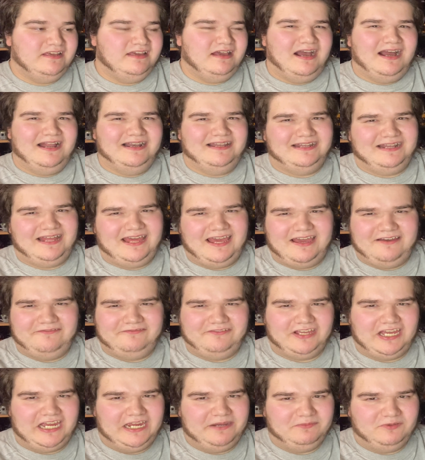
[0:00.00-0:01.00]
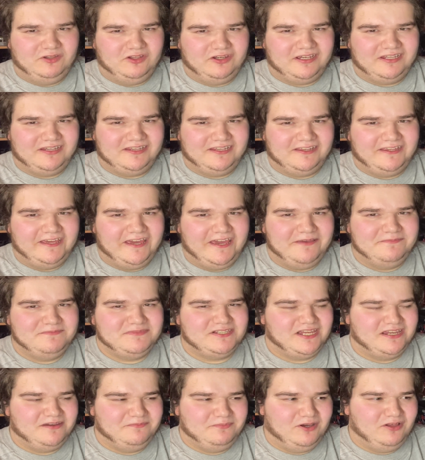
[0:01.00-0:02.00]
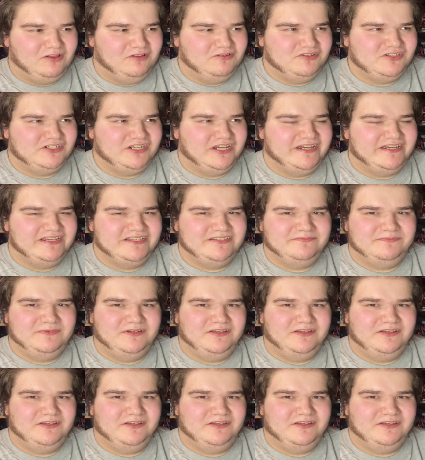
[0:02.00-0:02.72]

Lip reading: I didn't have time to look at the games, I apologize,